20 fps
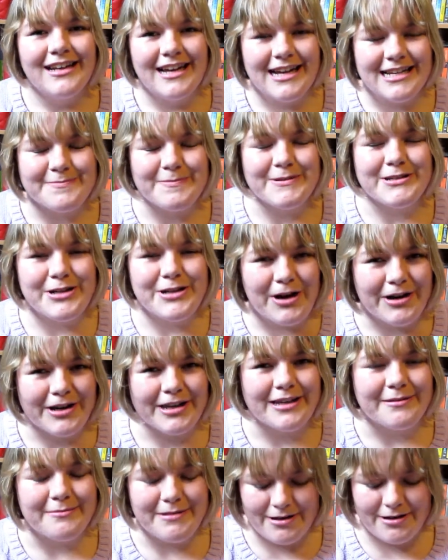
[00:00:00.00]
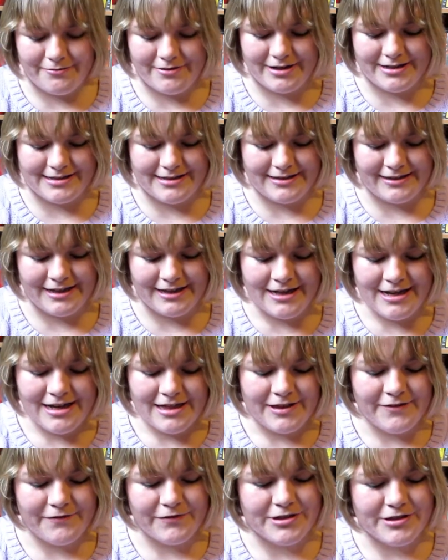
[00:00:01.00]
has been talking about recently.
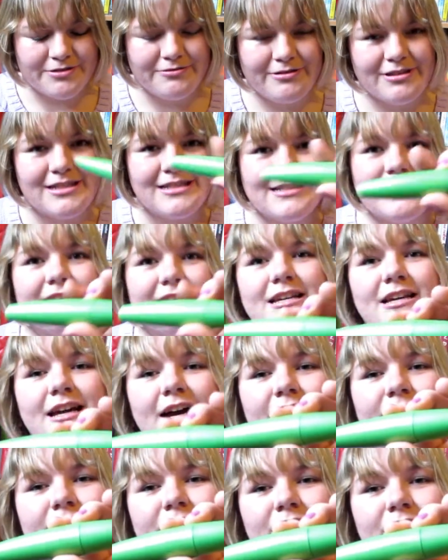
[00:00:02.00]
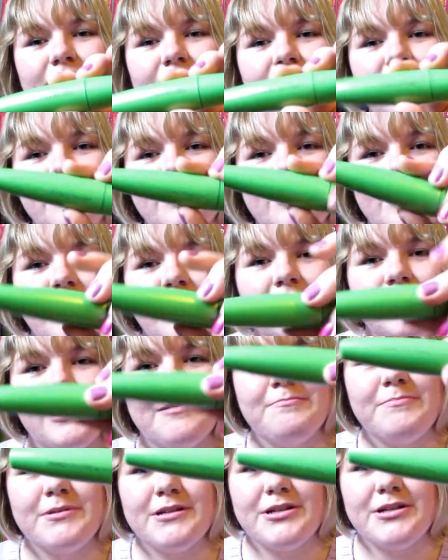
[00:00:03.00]
The first one is the CoverGirl
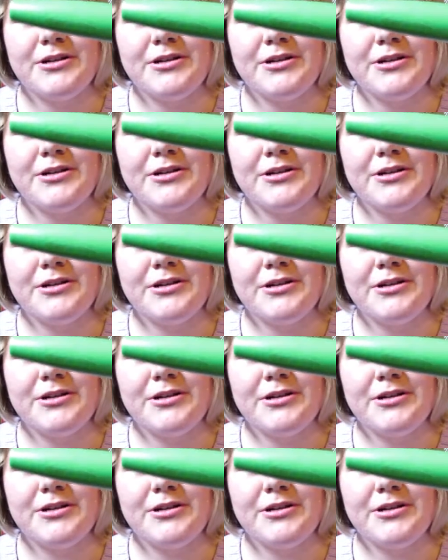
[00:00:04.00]
Clump